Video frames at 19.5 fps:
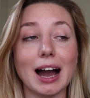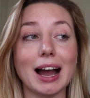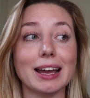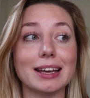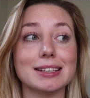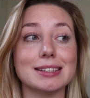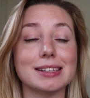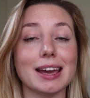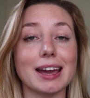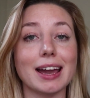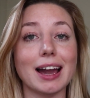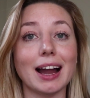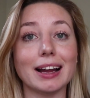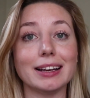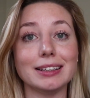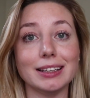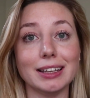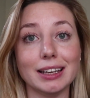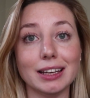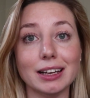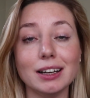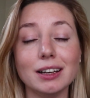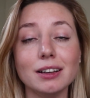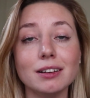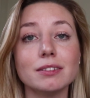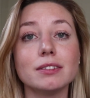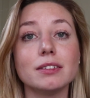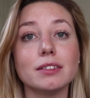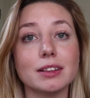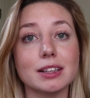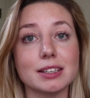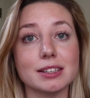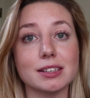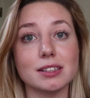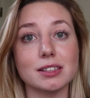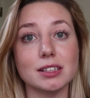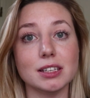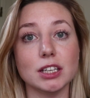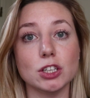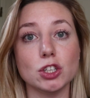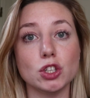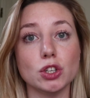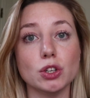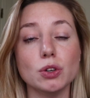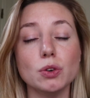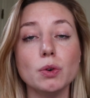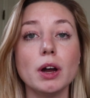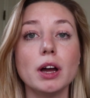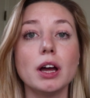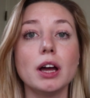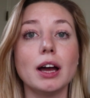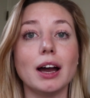I say I needa, this is need to,